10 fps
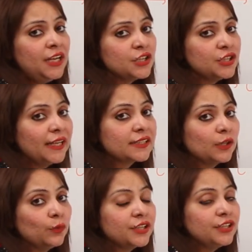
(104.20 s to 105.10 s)
energy gets
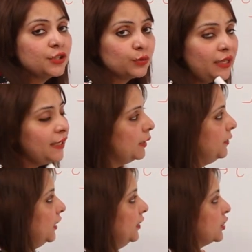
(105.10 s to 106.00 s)
converted into the
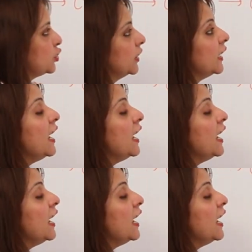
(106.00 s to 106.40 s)
chemical energy.